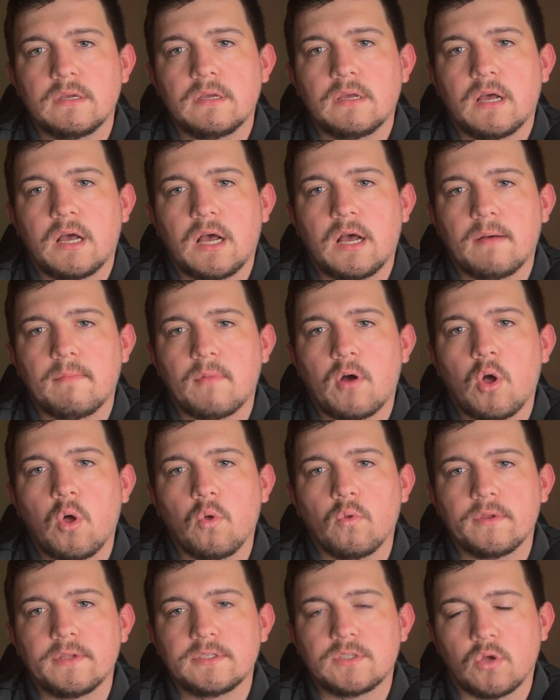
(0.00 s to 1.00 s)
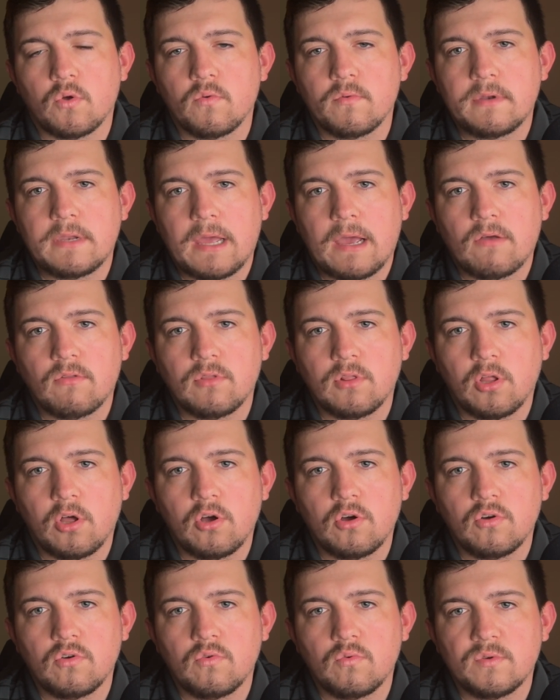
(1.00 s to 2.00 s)
hold his own down
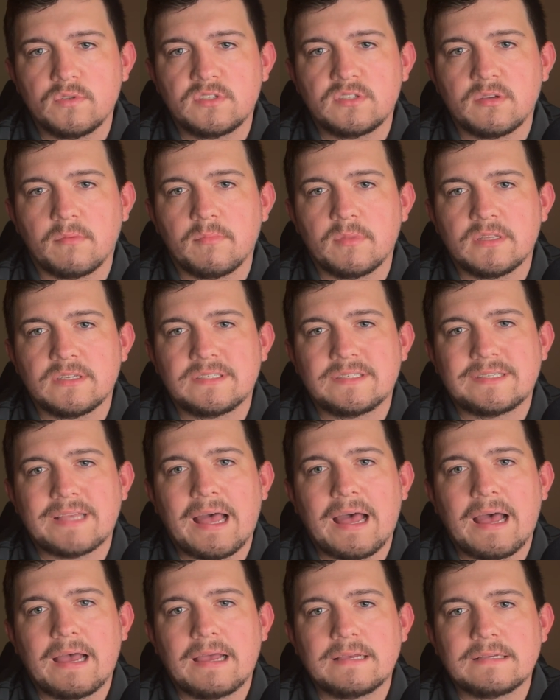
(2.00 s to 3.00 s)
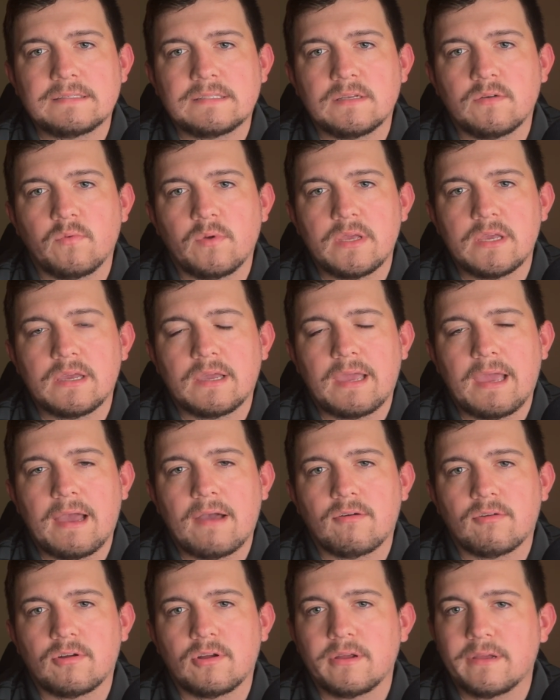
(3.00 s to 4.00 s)
low with some of the size that we
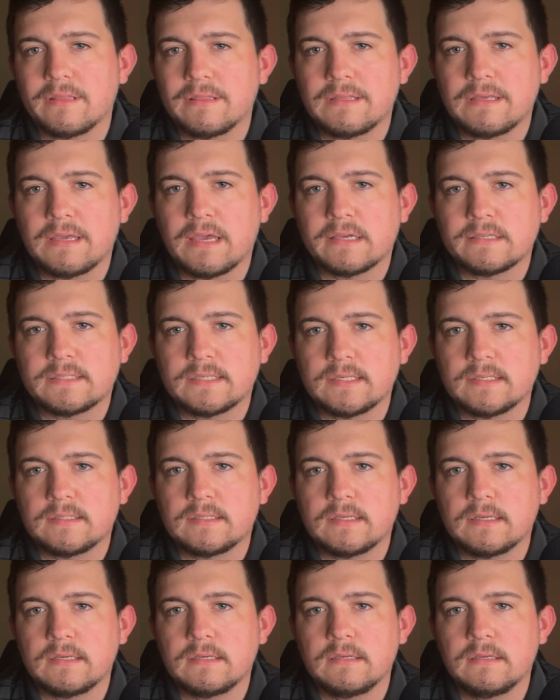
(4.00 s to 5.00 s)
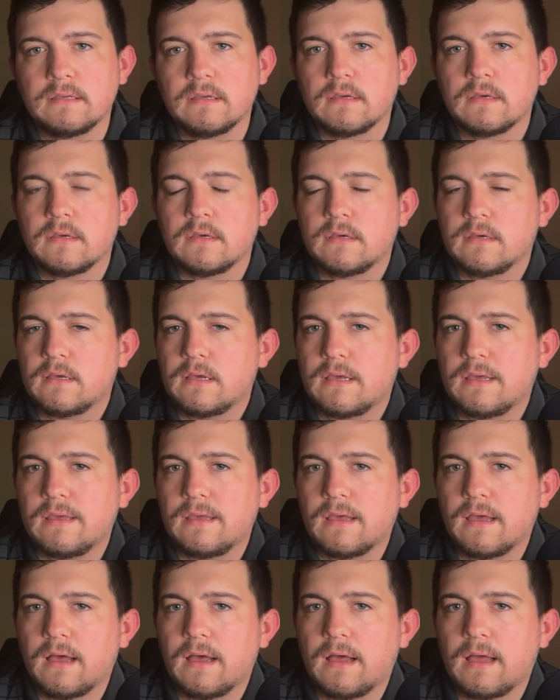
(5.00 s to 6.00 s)
encounter in the SEC.
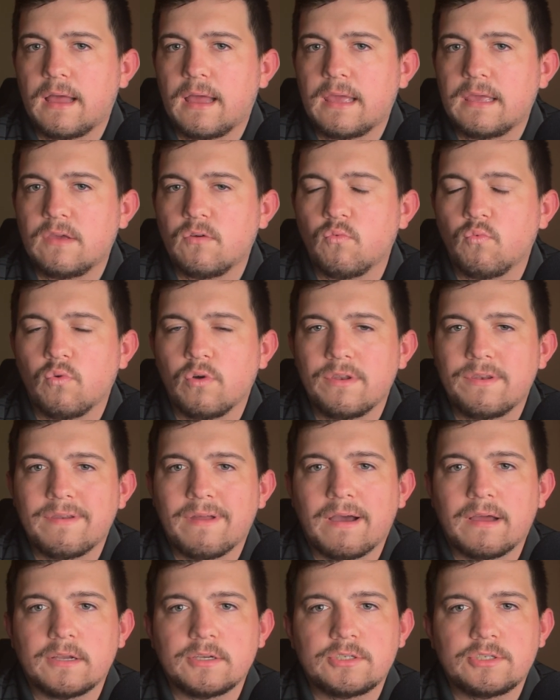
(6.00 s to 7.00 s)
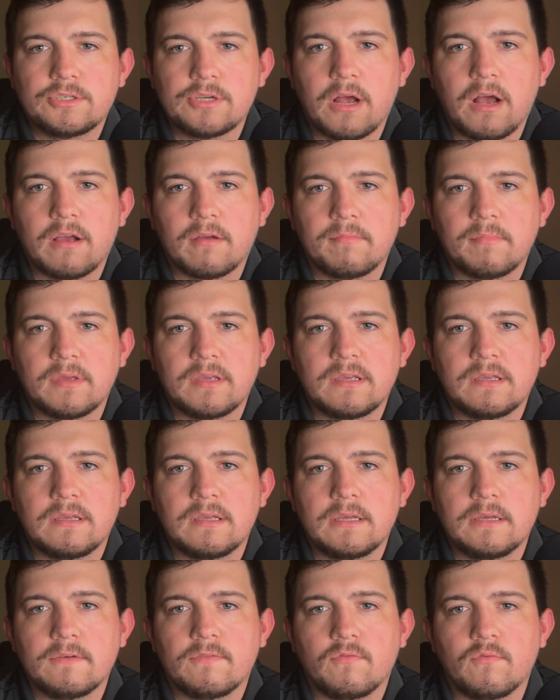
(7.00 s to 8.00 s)
It would not shock me
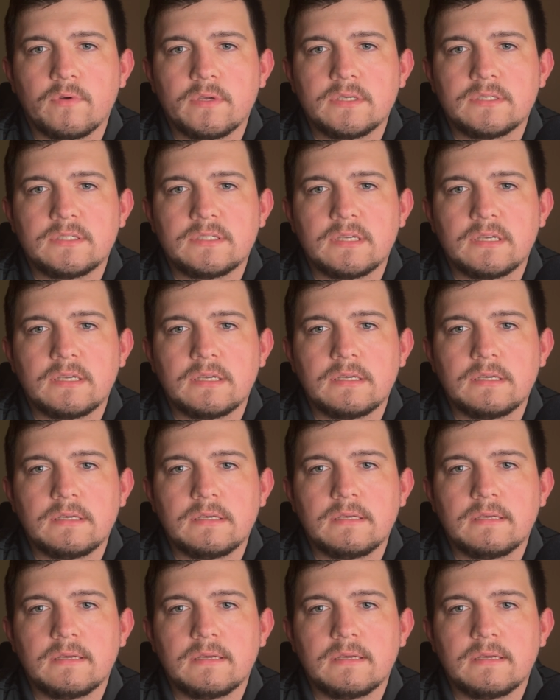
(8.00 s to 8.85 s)
if we see